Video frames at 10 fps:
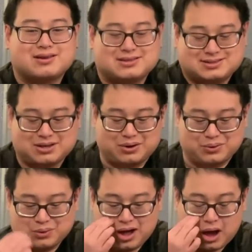
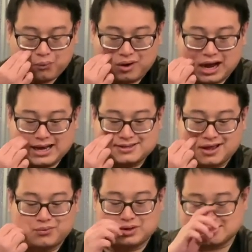So what I
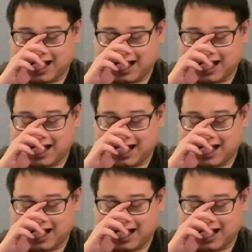did was